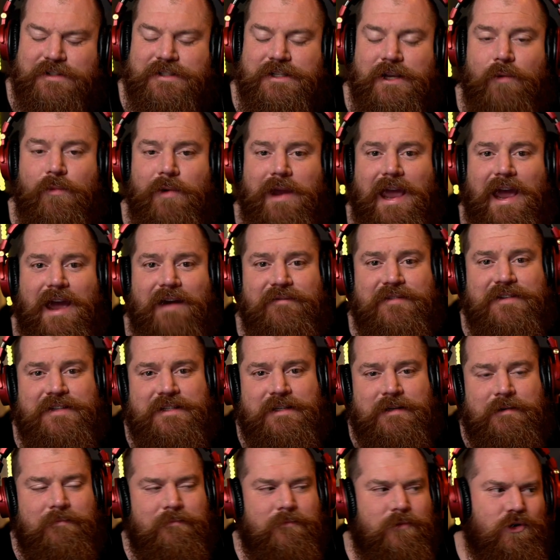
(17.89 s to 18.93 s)
So we have
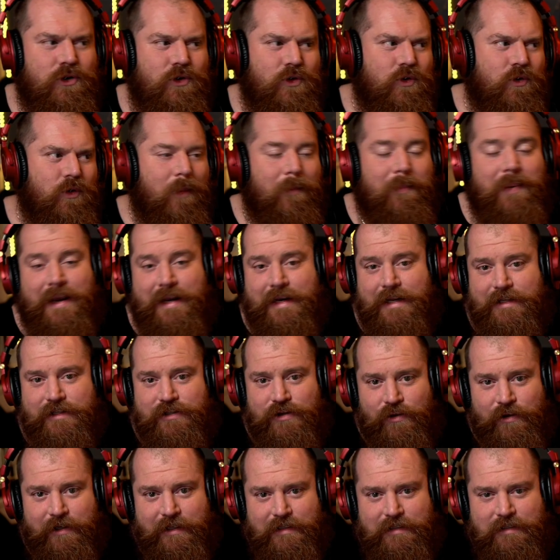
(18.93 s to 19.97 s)
some new
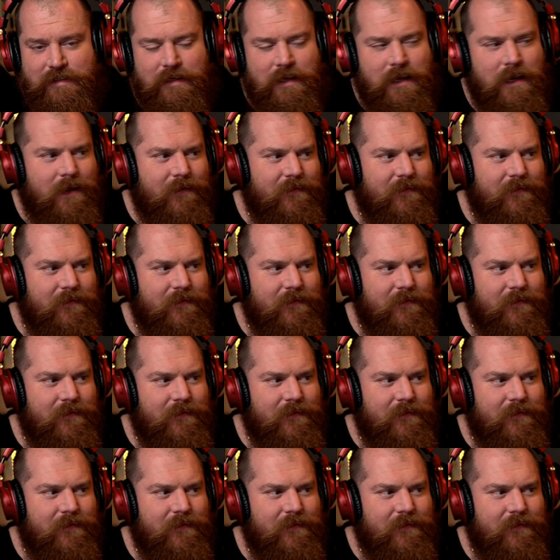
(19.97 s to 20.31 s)
Pentatonix.